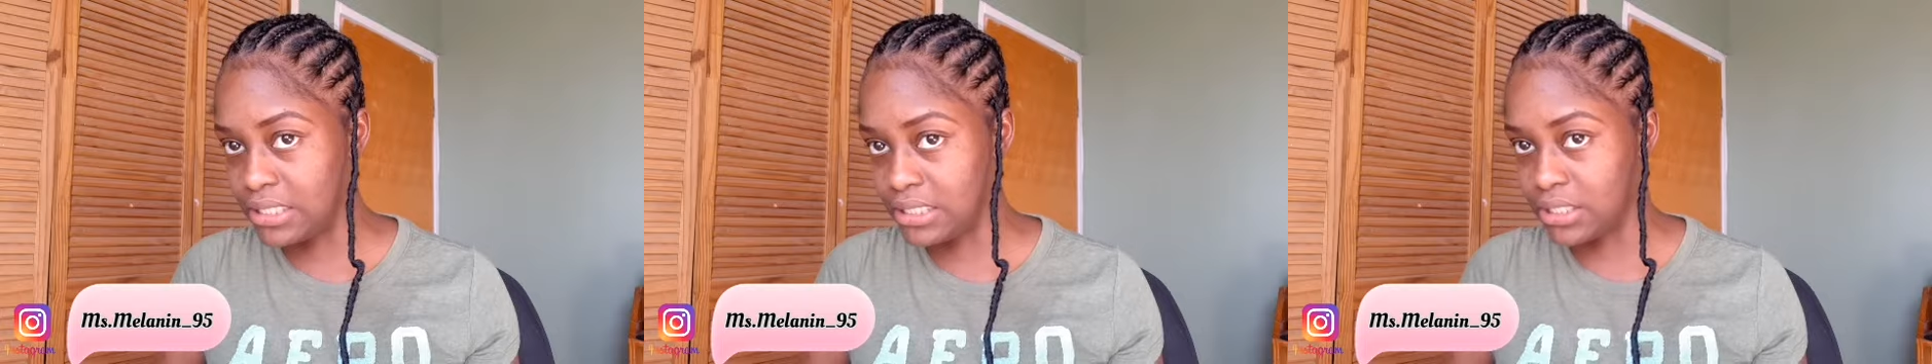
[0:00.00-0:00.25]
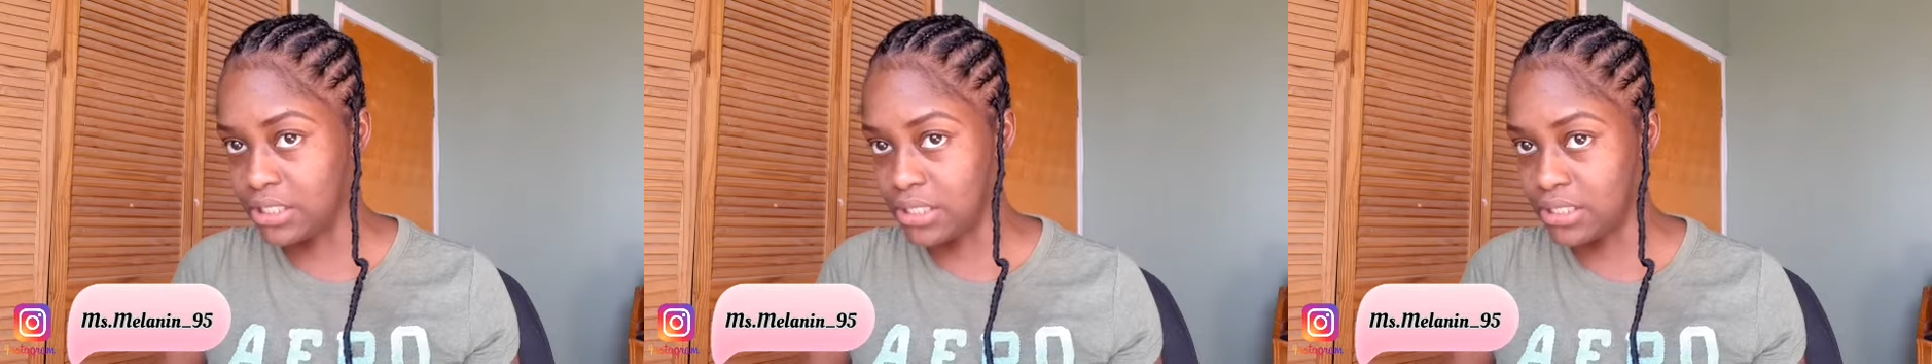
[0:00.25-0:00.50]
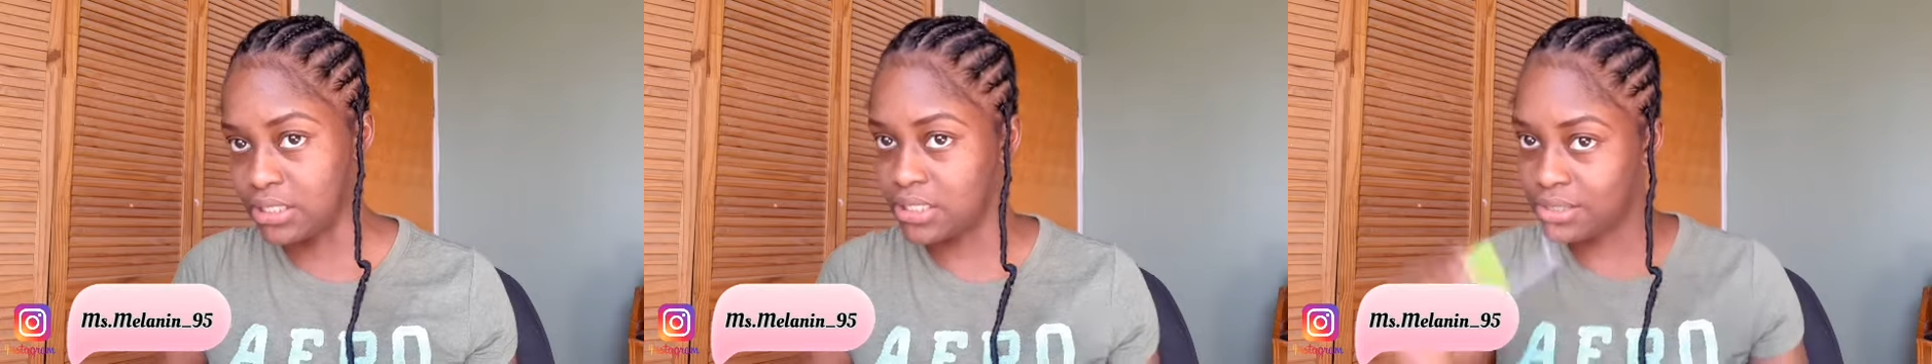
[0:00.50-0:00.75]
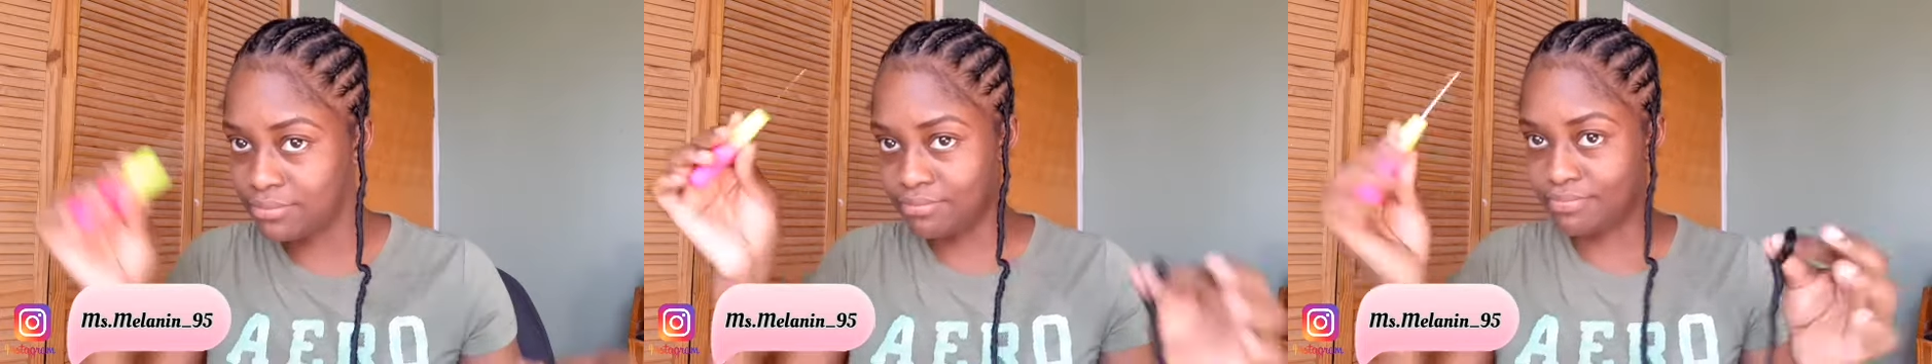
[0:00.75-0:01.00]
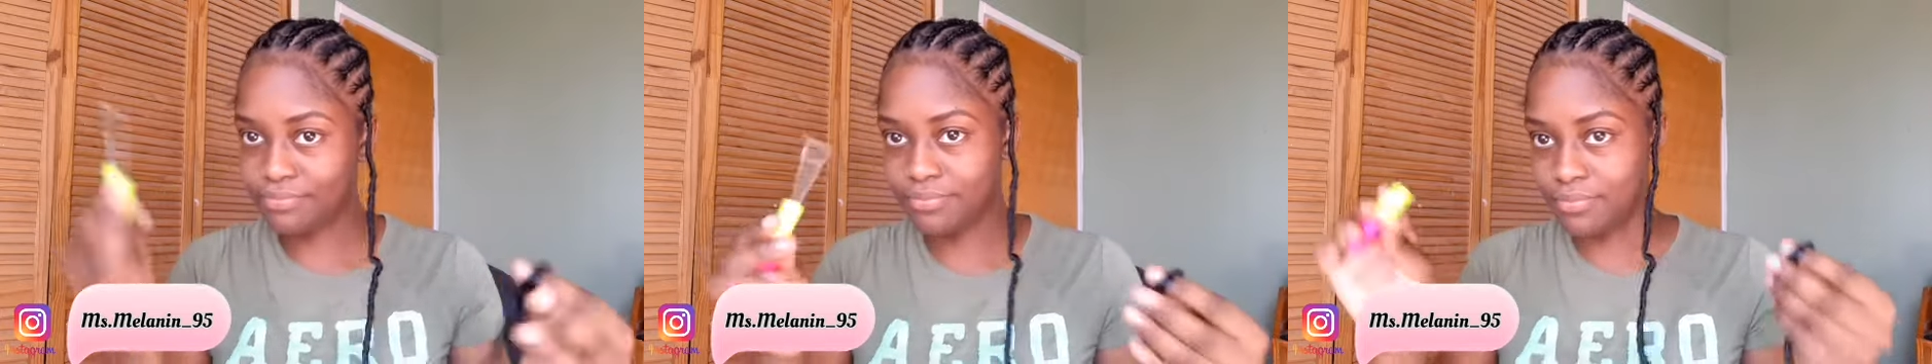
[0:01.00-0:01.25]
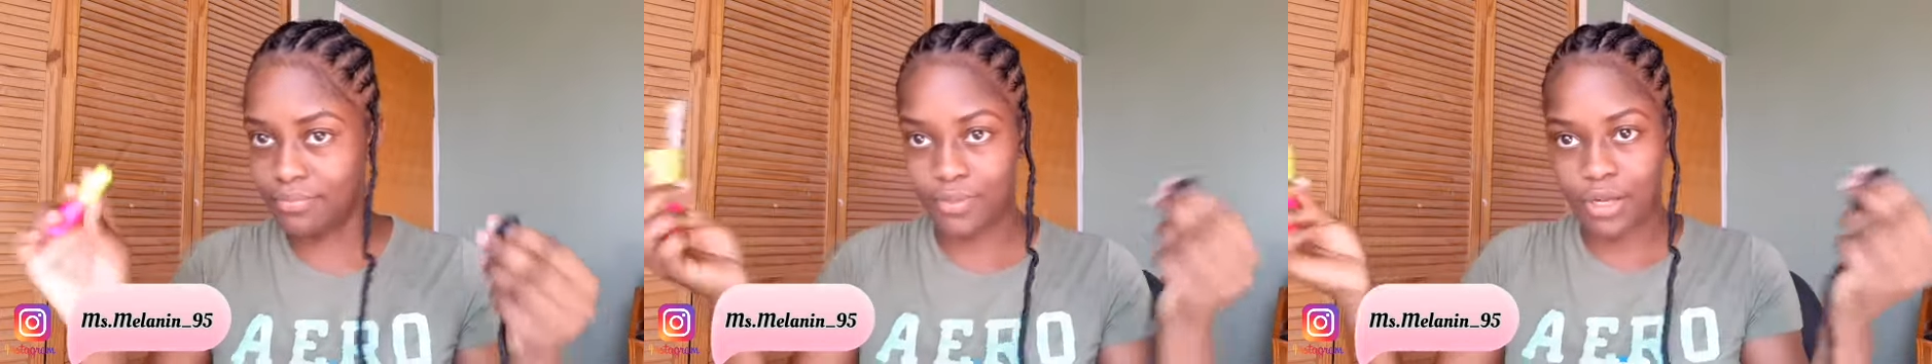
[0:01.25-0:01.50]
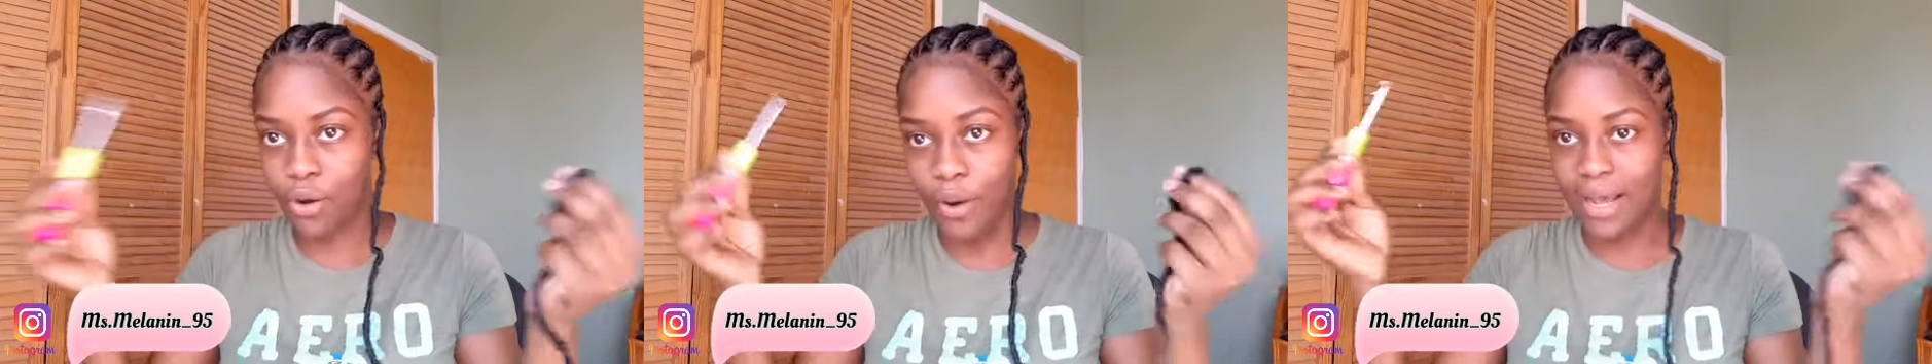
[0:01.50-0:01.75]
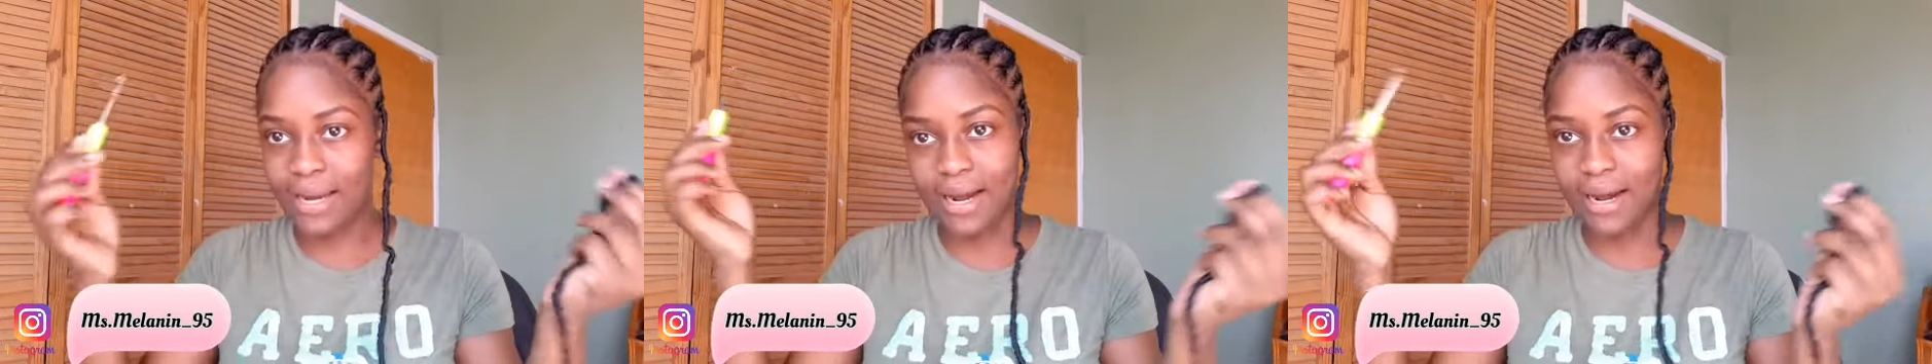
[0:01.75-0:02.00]
to just go
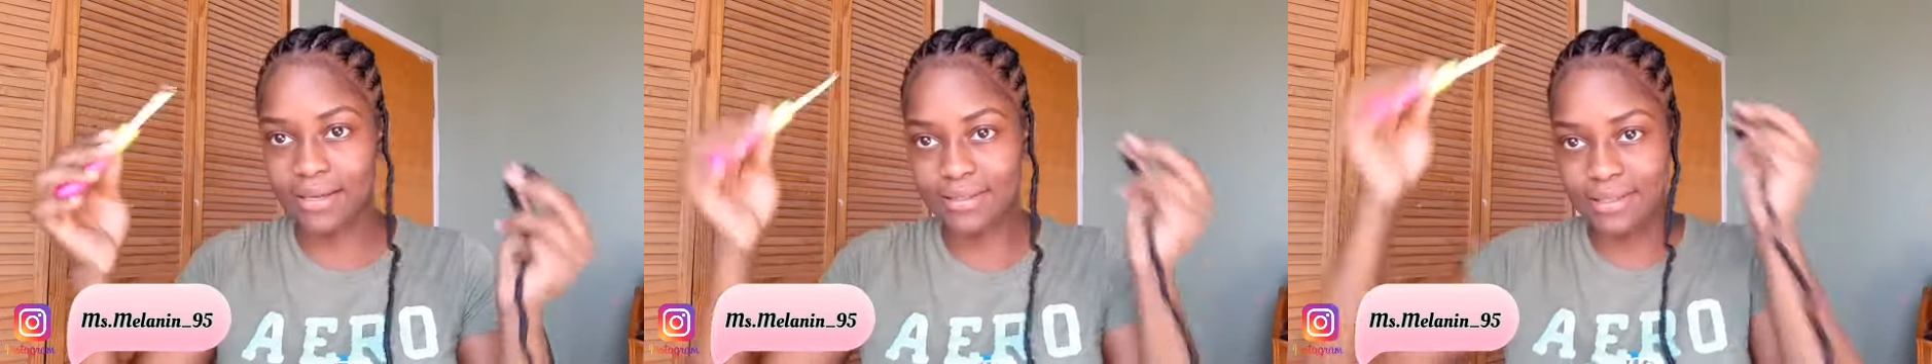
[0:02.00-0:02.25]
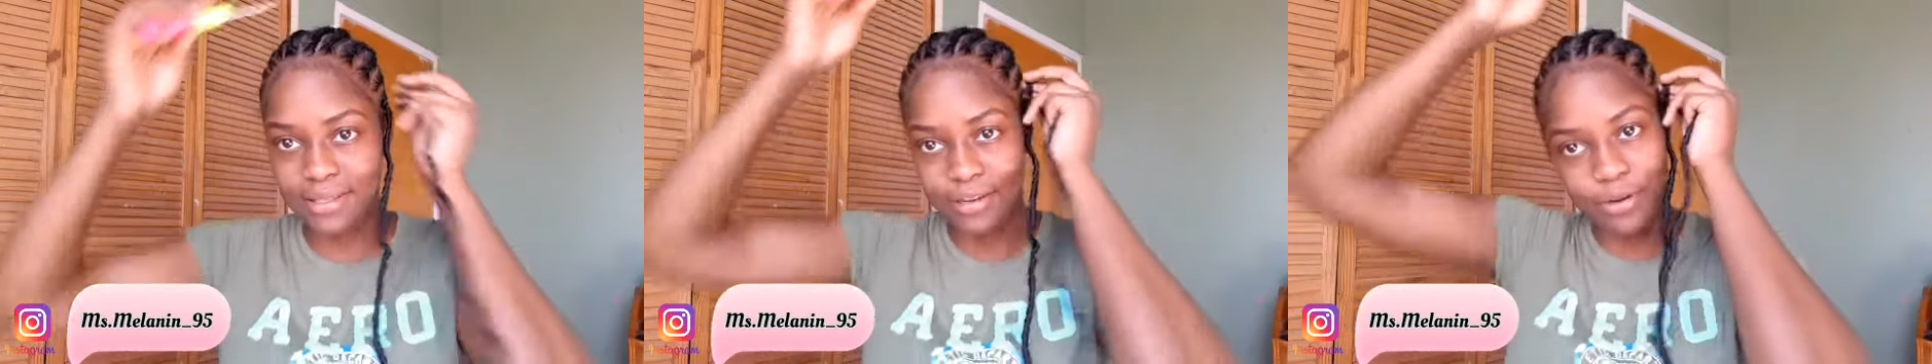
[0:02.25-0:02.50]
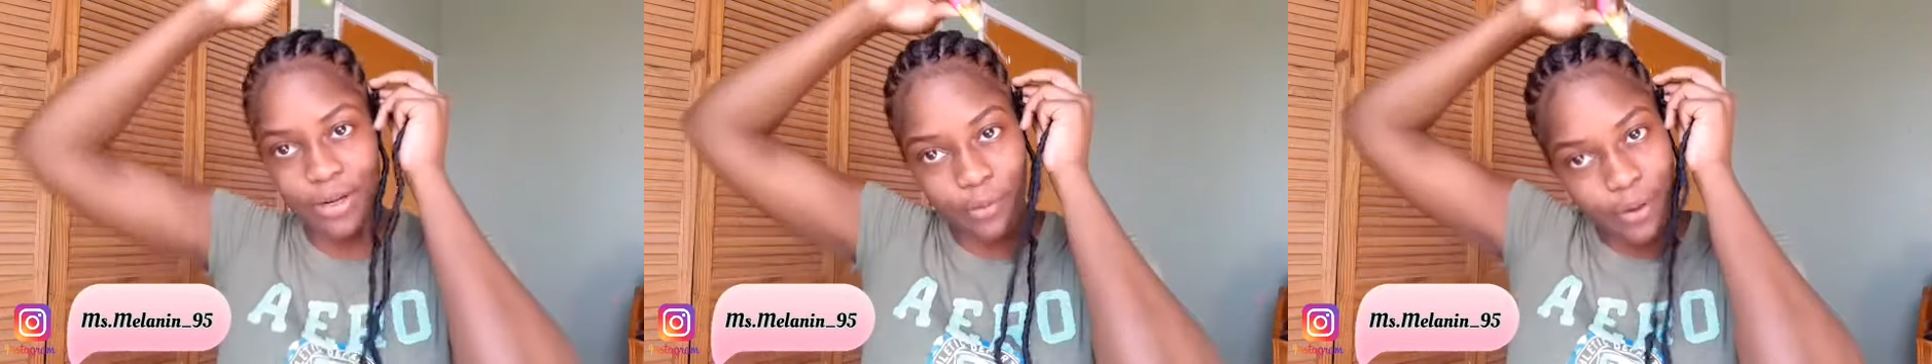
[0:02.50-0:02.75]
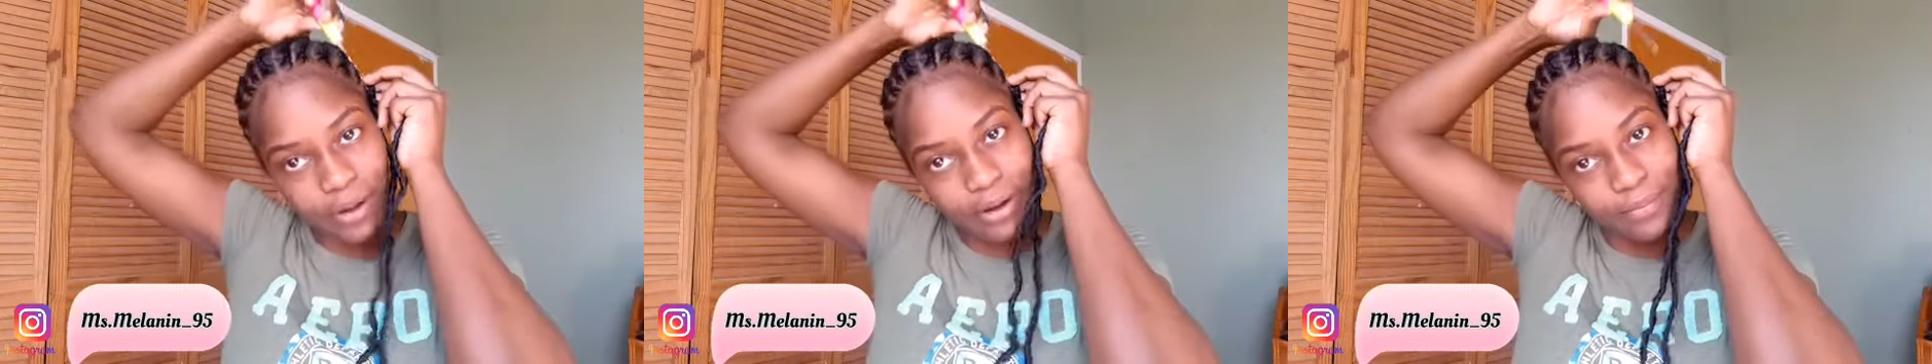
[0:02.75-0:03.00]
ahead and continue real quick.